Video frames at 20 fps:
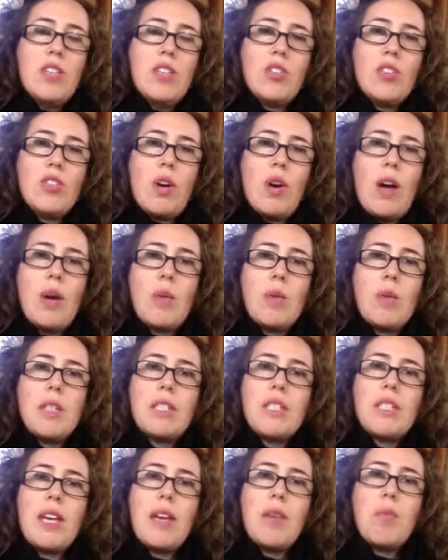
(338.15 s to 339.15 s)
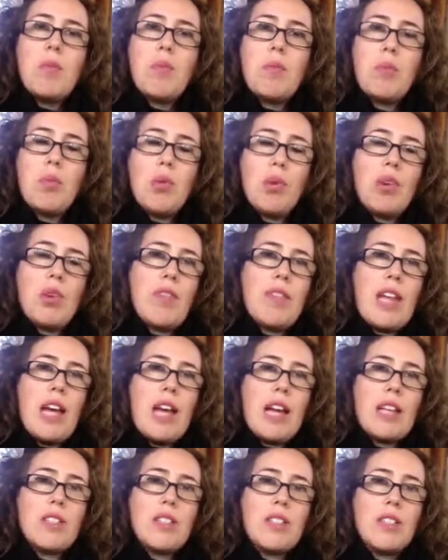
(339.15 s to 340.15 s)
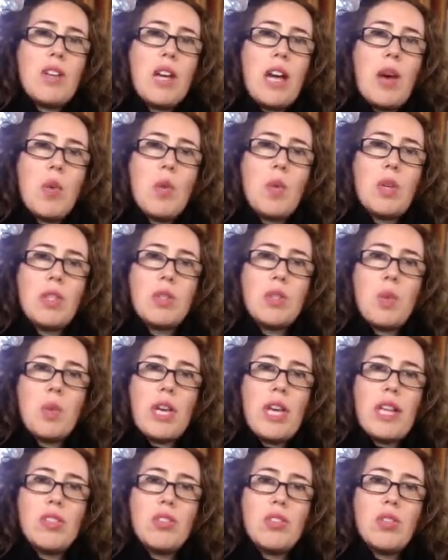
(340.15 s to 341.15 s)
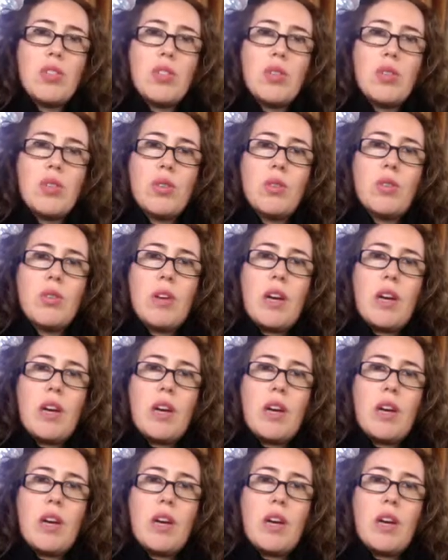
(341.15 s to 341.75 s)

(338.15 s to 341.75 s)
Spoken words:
So I will say more of that once you get to